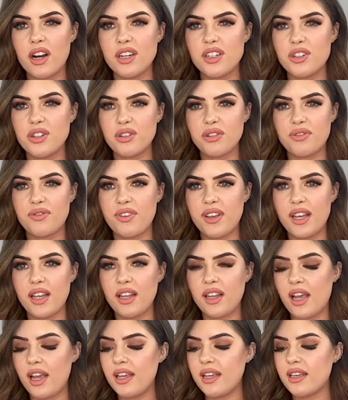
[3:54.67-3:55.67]
I just feel
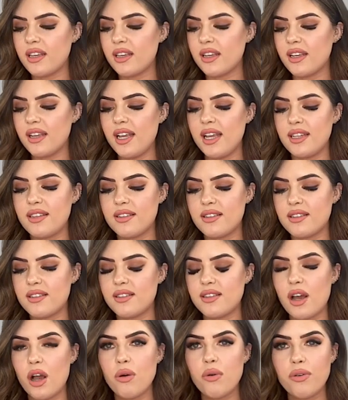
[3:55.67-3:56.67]
like it's
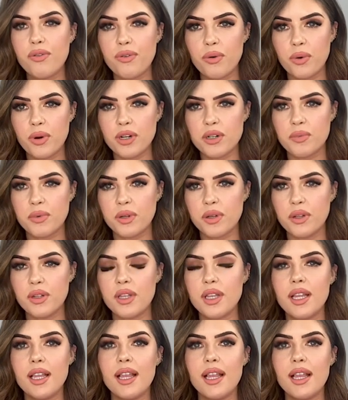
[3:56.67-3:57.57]
so affordable